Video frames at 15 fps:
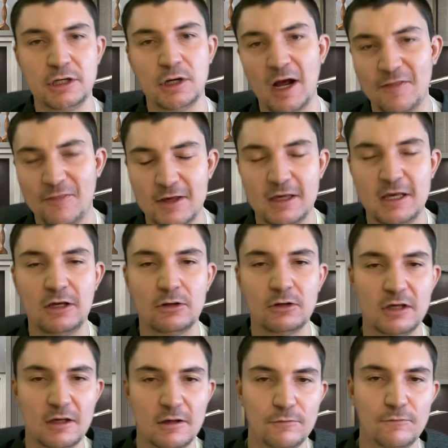You know, I think he
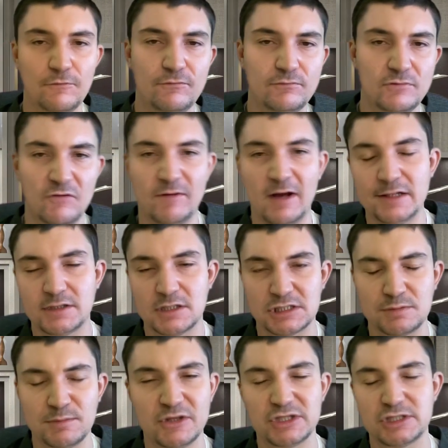could give
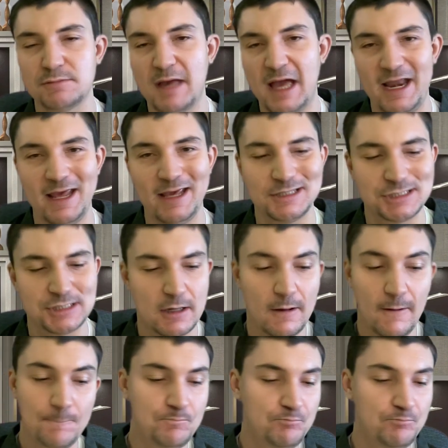DeVonta Smith some headaches.